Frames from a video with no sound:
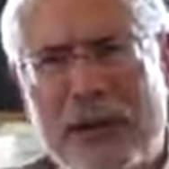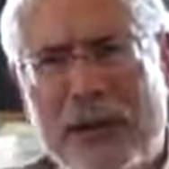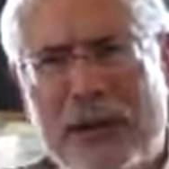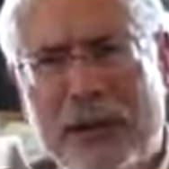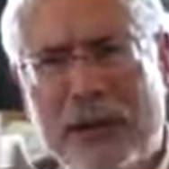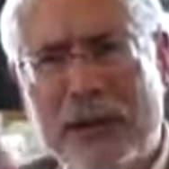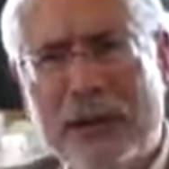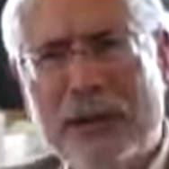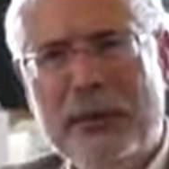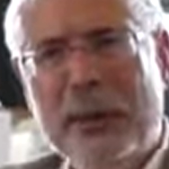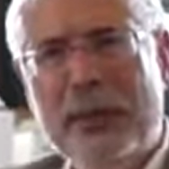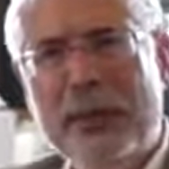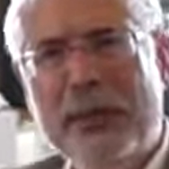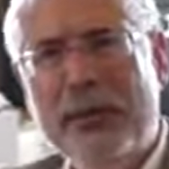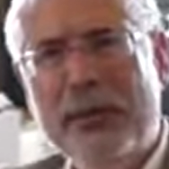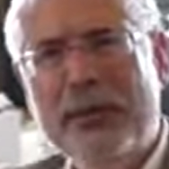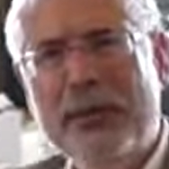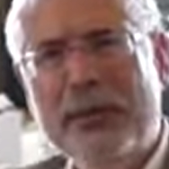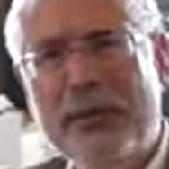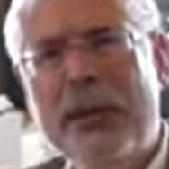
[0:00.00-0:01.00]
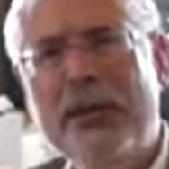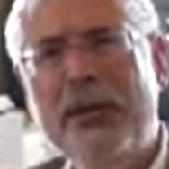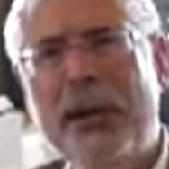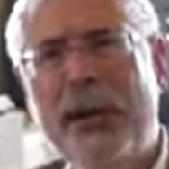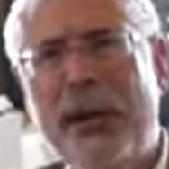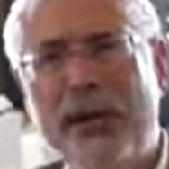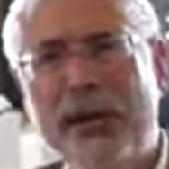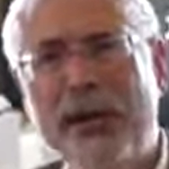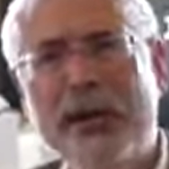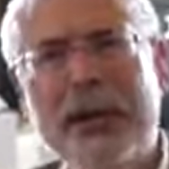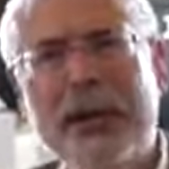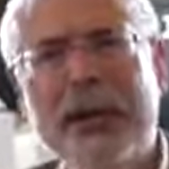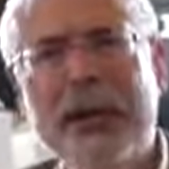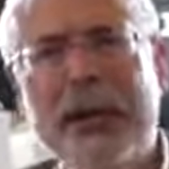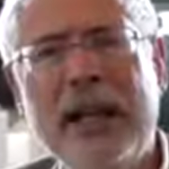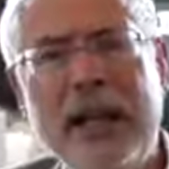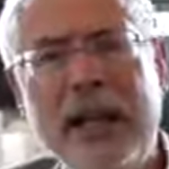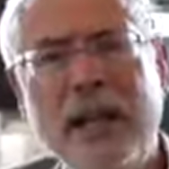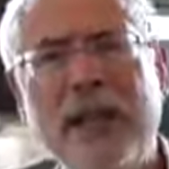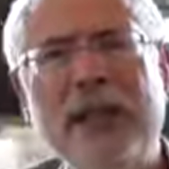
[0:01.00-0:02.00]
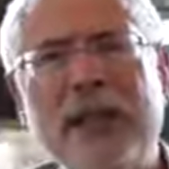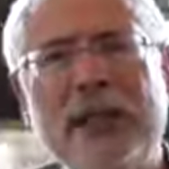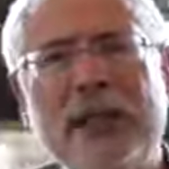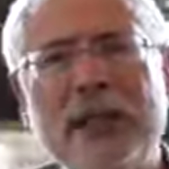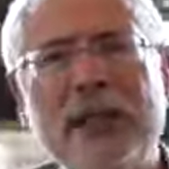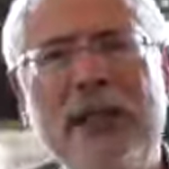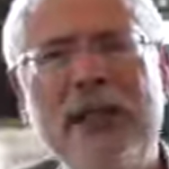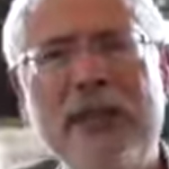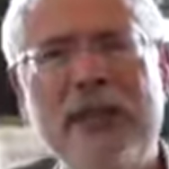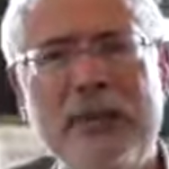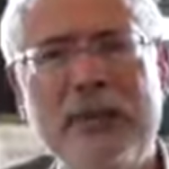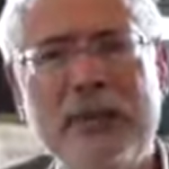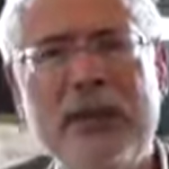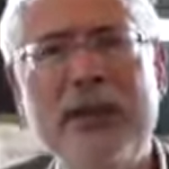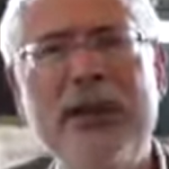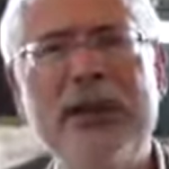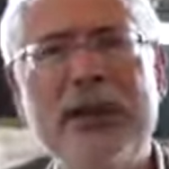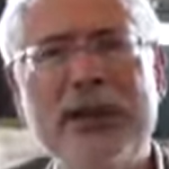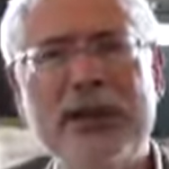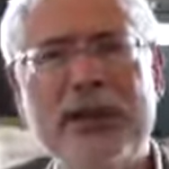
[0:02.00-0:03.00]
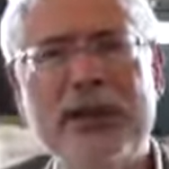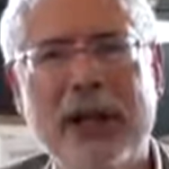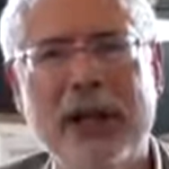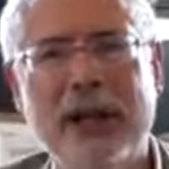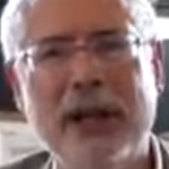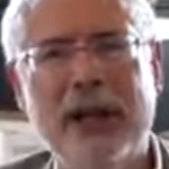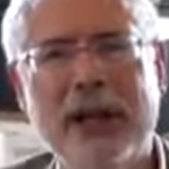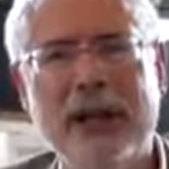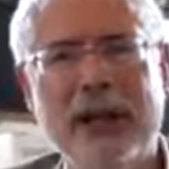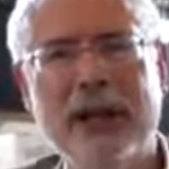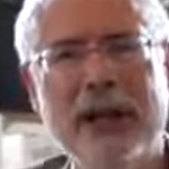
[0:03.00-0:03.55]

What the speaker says: with the experiments and the data. And what you're looking for is insight.